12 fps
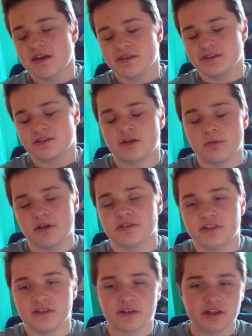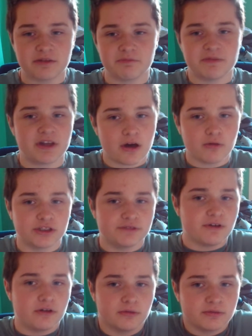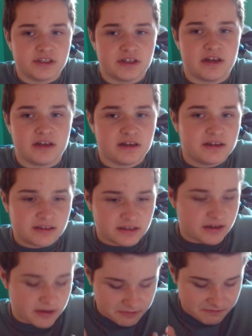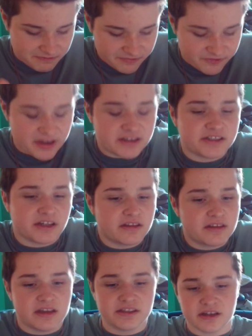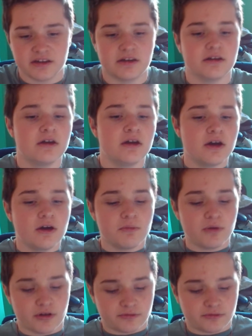come on, you're not going to hold your phone up to your face like this, are you? But